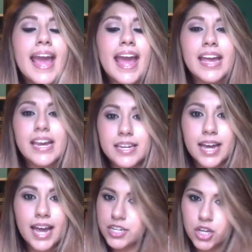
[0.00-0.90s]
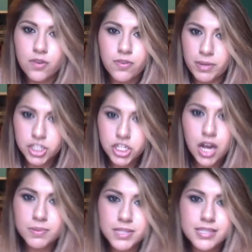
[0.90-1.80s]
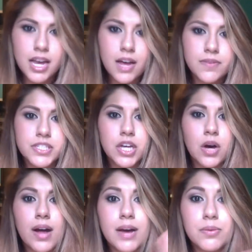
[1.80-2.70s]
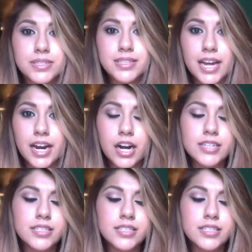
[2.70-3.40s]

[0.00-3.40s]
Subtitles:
and I had to go for my job and stuff, so I was there.